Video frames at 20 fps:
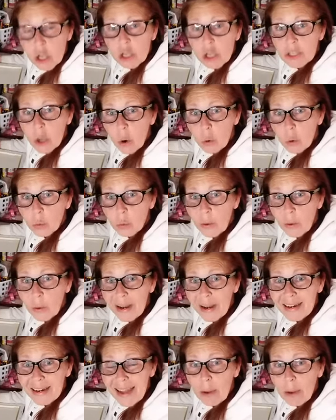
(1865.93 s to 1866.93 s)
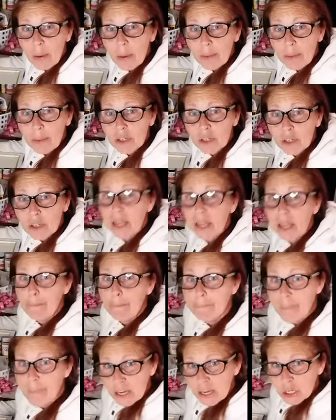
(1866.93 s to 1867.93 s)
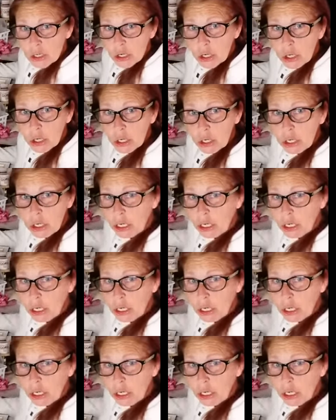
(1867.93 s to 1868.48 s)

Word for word: So right now I'm just gonna measure